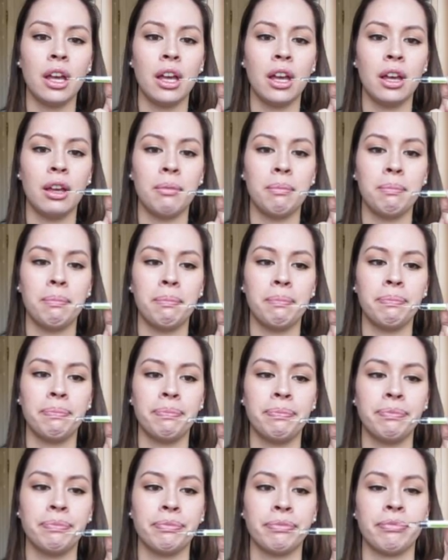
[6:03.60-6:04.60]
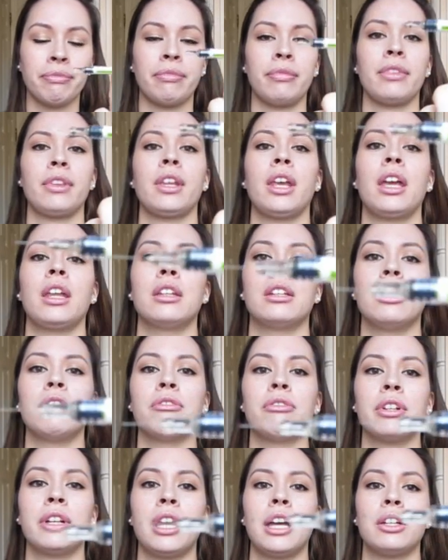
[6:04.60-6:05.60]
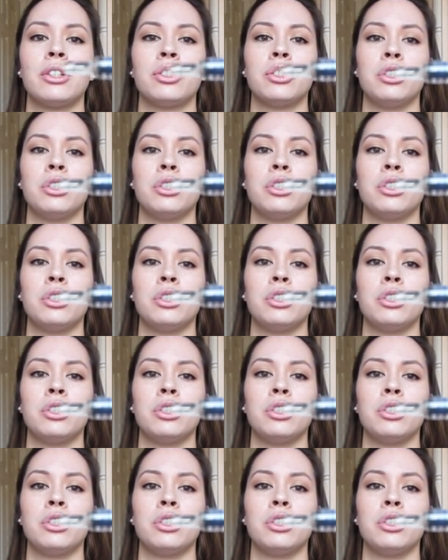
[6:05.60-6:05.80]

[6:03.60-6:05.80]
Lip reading: and don't forget